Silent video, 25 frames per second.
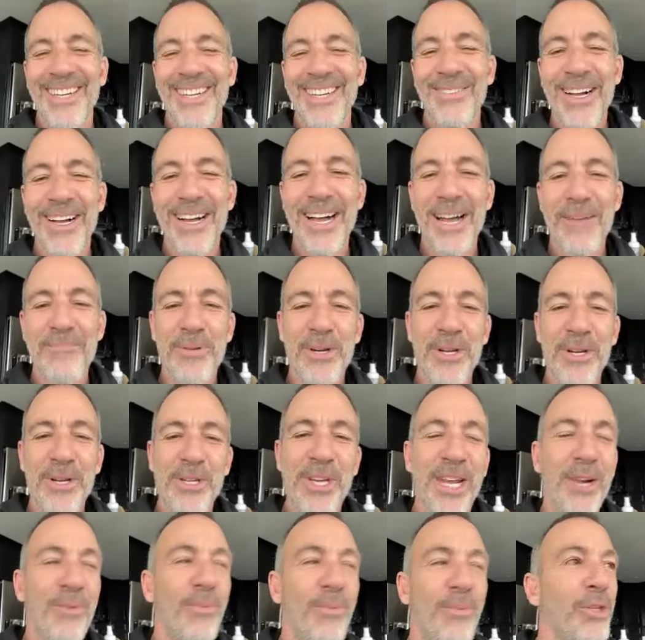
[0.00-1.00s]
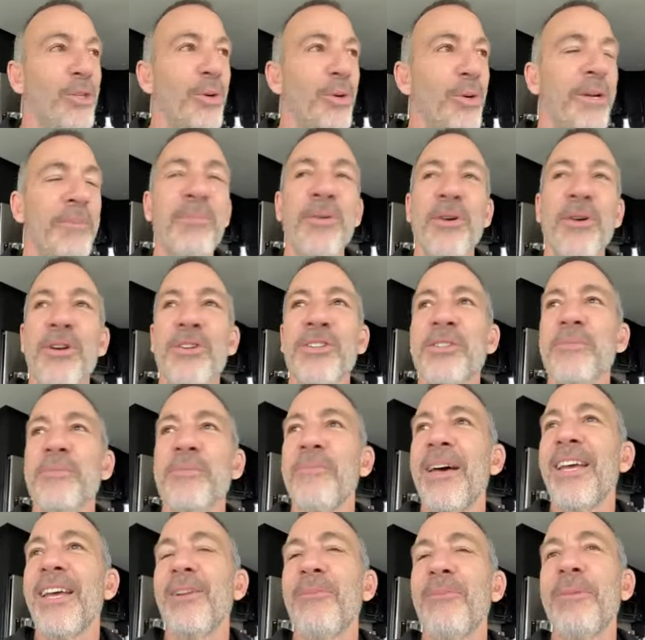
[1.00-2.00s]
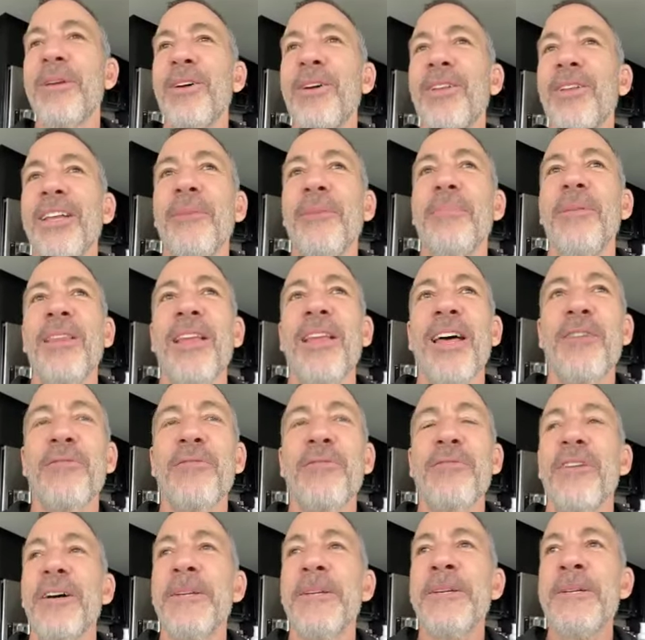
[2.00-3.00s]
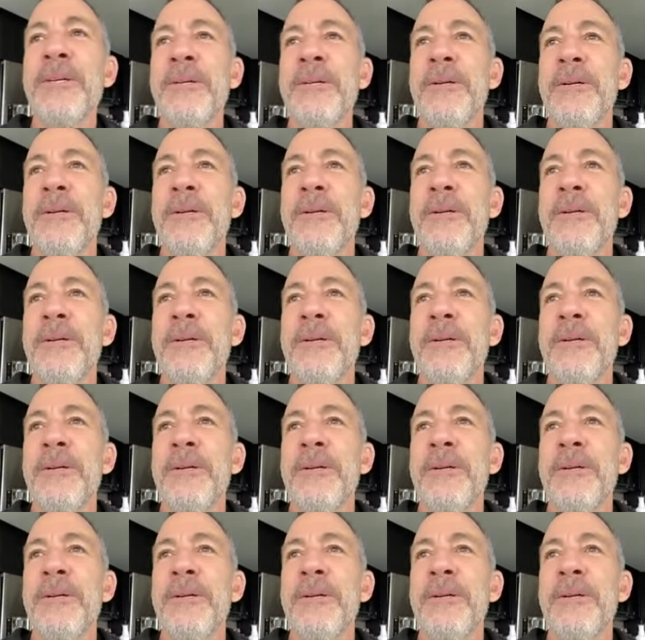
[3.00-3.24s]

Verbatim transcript: Well, I appreciate it. We'll do it in person, man. It'll be a, it'll be a lot of fun.